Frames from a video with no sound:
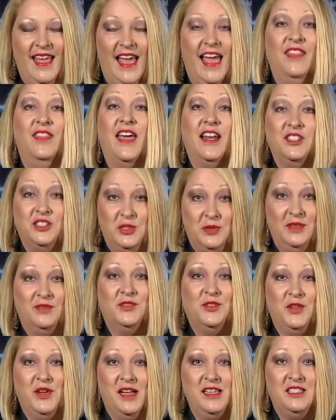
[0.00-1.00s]
And that'll do
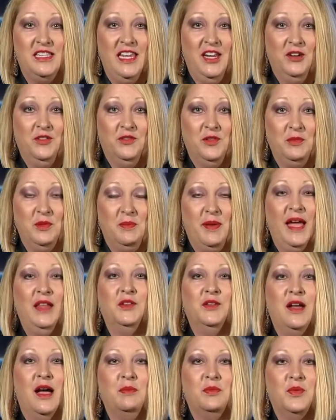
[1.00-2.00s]
it for us here from the
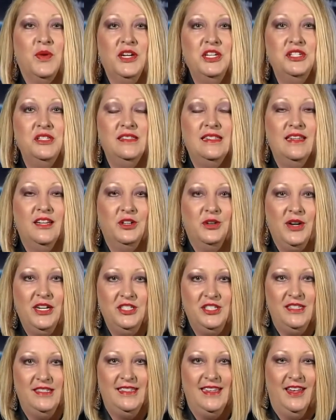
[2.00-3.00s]
Payload Operations
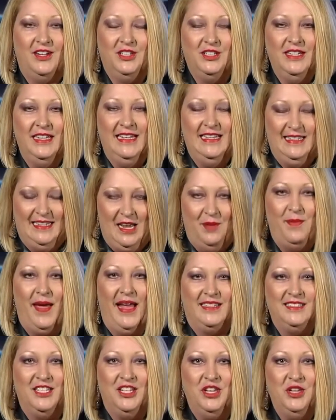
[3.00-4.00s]
Integration Center. Now
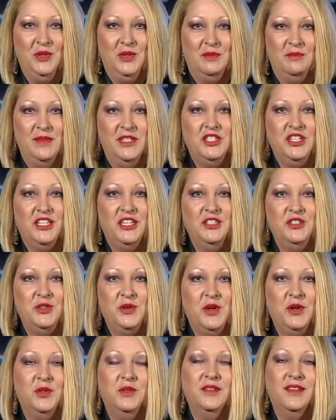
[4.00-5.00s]
back to you at Mission
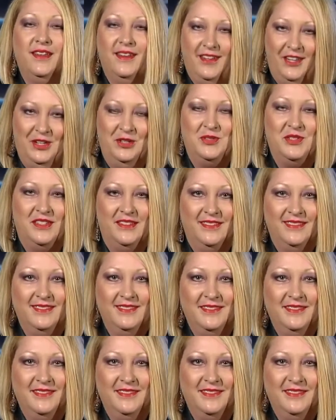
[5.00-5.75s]
Control in Houston.